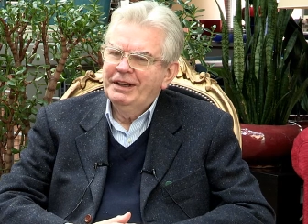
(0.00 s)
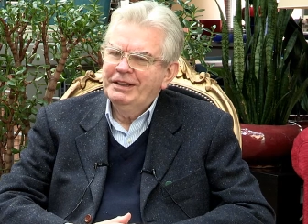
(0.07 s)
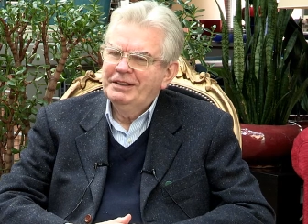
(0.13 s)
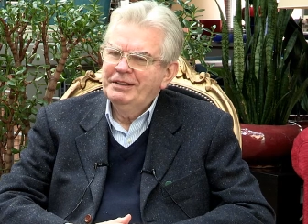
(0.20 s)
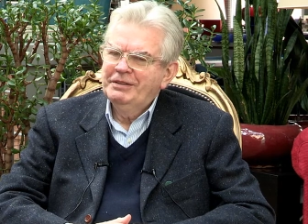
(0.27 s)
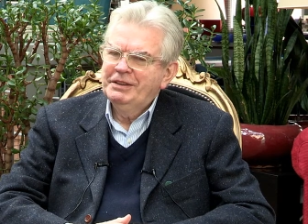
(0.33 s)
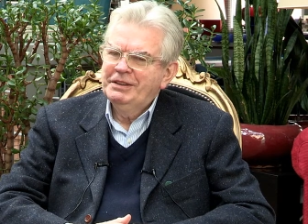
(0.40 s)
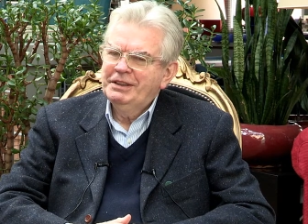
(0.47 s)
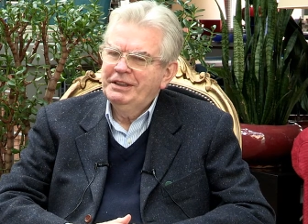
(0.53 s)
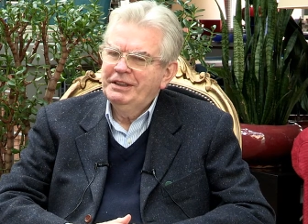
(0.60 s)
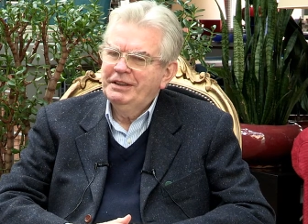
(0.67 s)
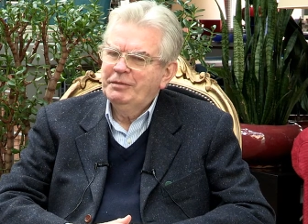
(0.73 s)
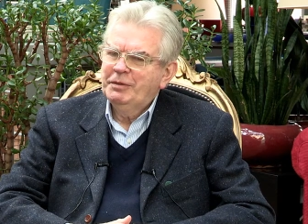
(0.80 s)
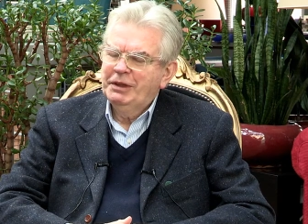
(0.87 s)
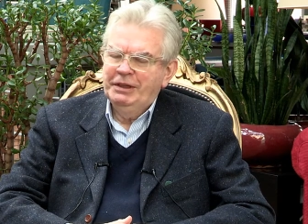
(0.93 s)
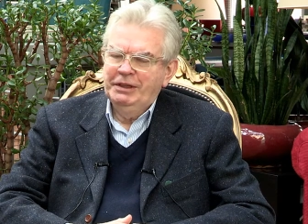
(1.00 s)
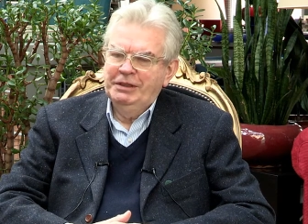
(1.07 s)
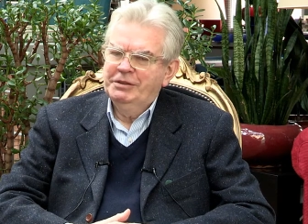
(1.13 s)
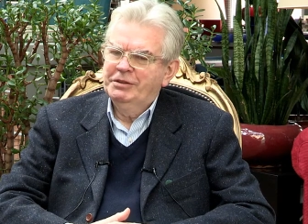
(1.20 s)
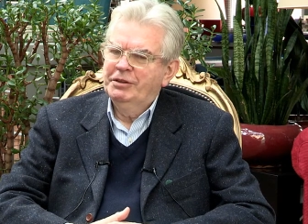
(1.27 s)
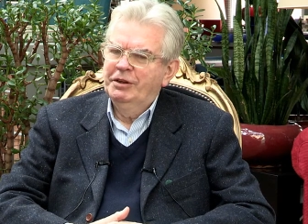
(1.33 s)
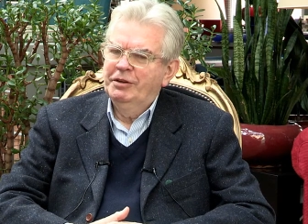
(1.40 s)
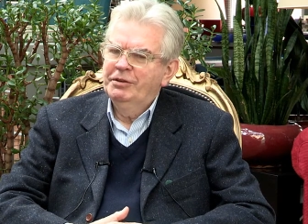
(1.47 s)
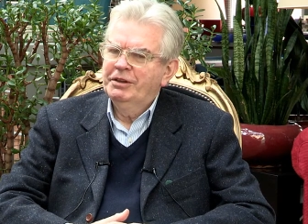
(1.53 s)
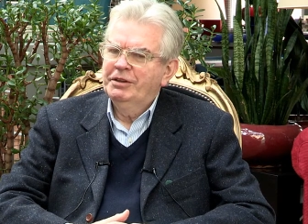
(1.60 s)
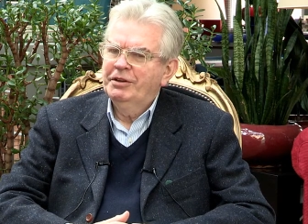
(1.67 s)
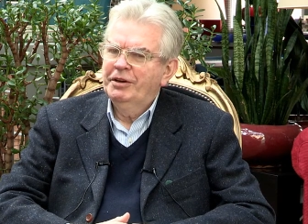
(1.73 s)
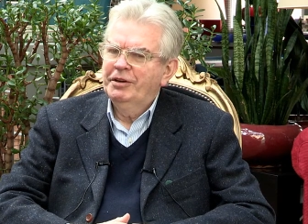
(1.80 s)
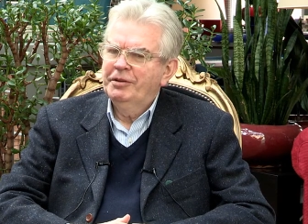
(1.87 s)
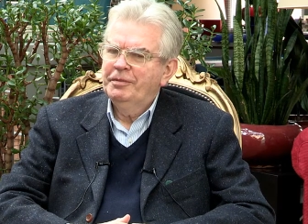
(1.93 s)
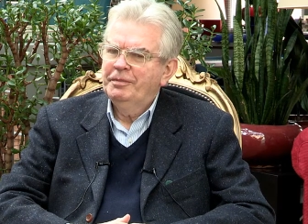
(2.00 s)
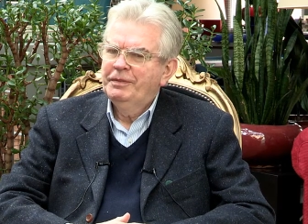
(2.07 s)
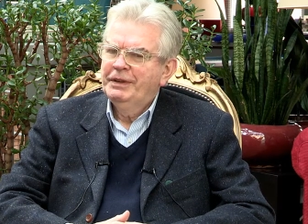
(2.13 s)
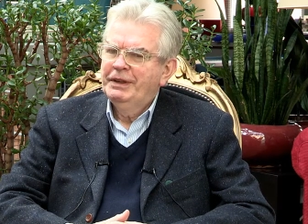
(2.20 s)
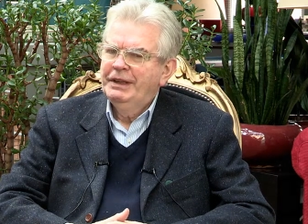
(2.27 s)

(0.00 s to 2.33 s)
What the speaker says: activity, but it's grown and grown.